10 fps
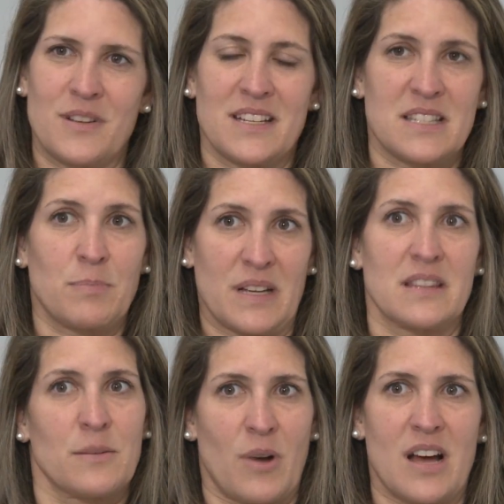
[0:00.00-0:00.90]
he explained
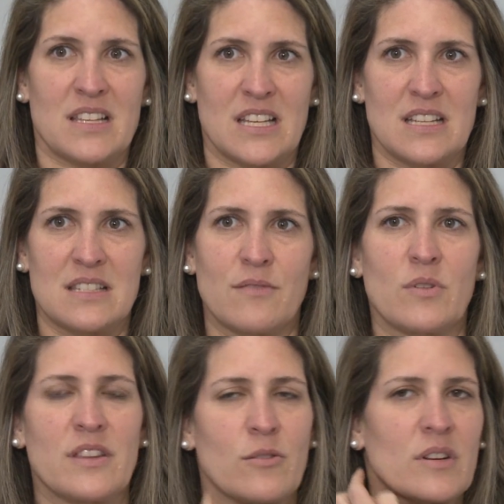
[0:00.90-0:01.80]
the process of
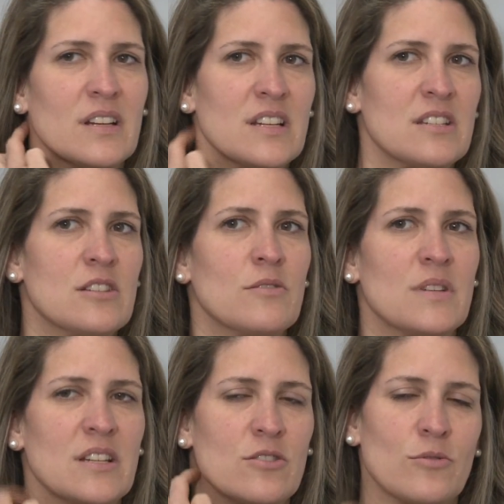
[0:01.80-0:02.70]
what they were going to do, and
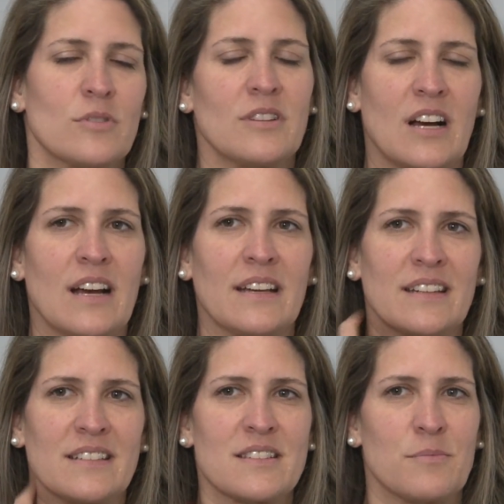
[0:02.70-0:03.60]
he drew a line
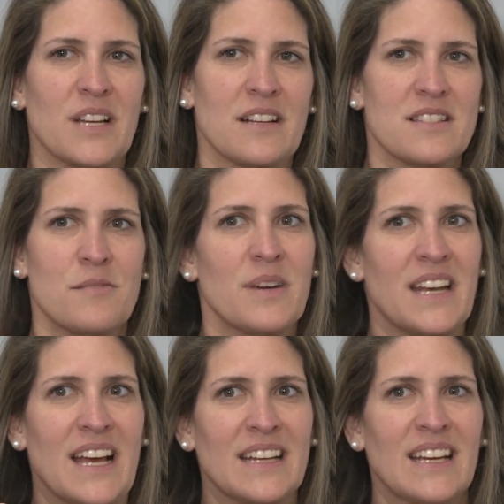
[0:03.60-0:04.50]
and some dots on my
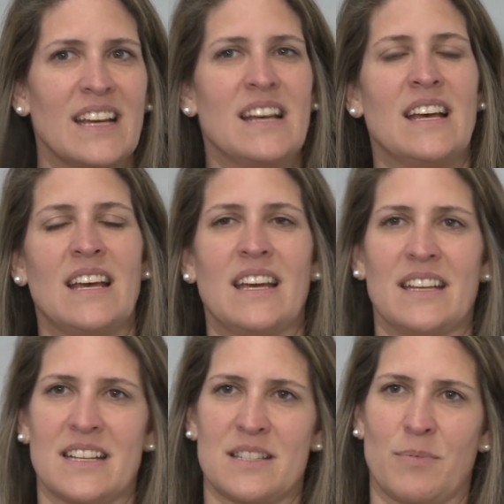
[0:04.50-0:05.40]
neck, and he
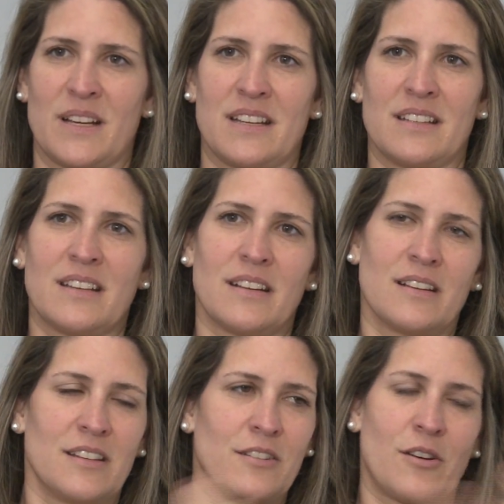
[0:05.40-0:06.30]
explained,
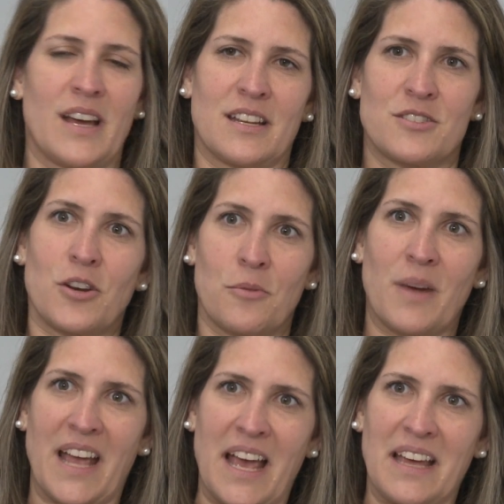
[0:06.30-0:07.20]
you know, I had to turn my
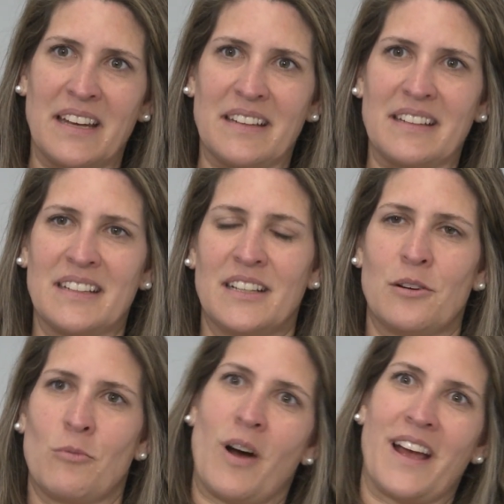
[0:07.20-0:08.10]
head and
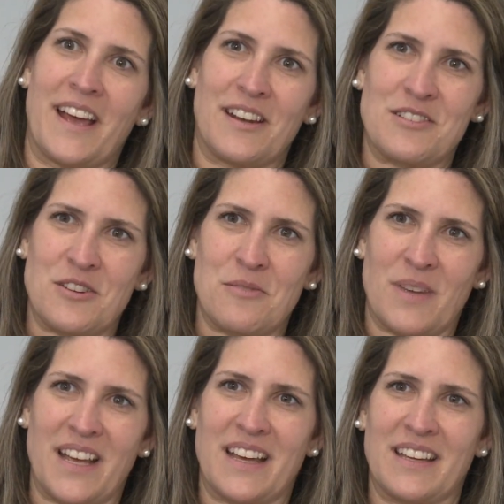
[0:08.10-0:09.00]
why I had to turn my
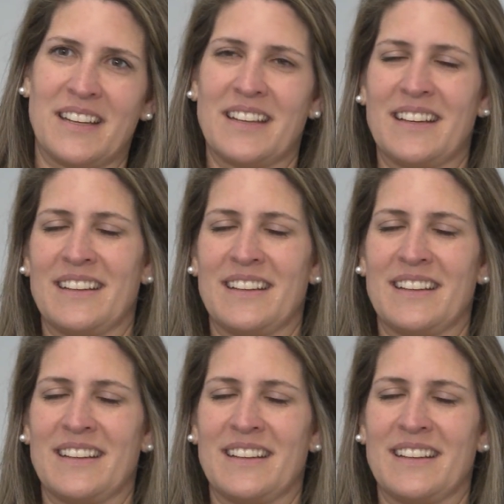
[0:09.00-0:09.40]
head.